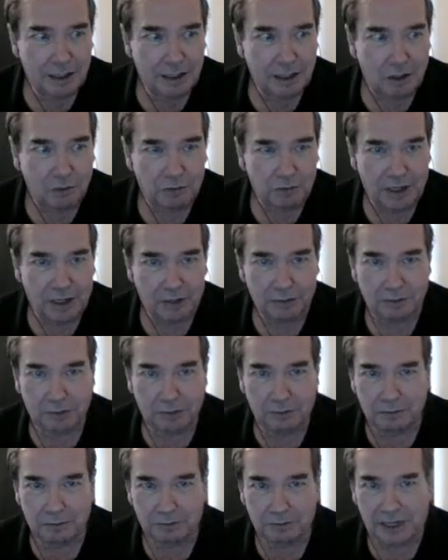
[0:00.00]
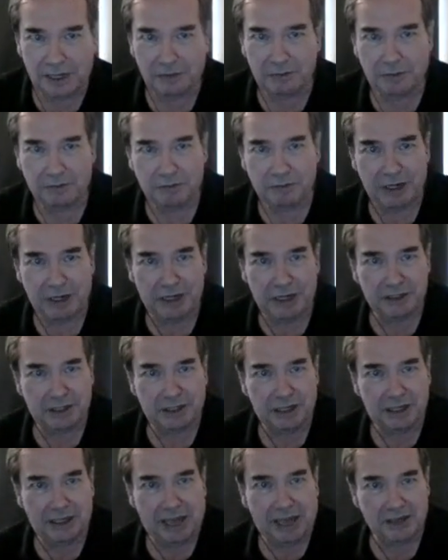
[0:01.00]
Although David Raya
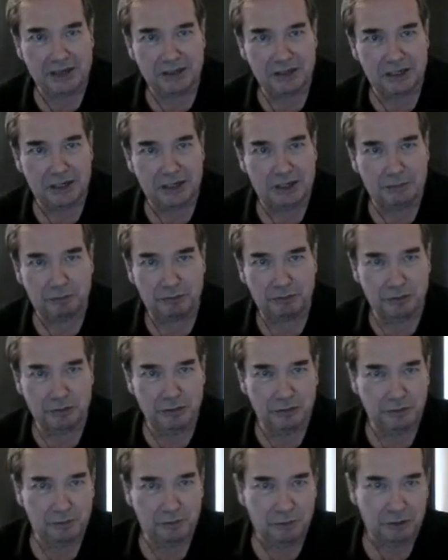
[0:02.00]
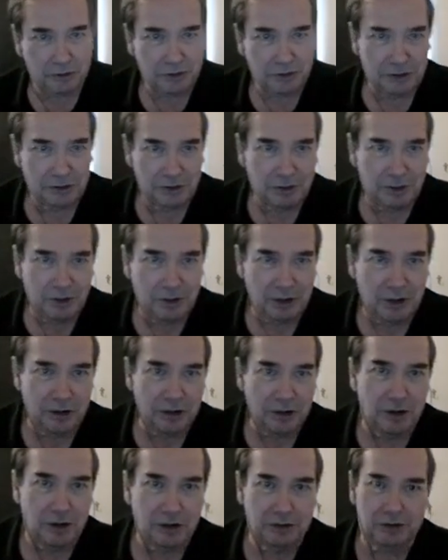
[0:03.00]
did actually prove what
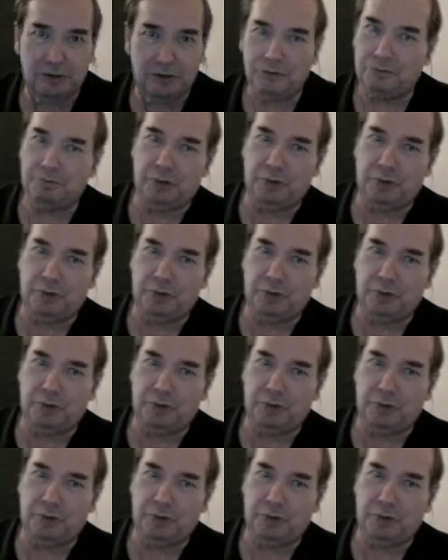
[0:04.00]
a good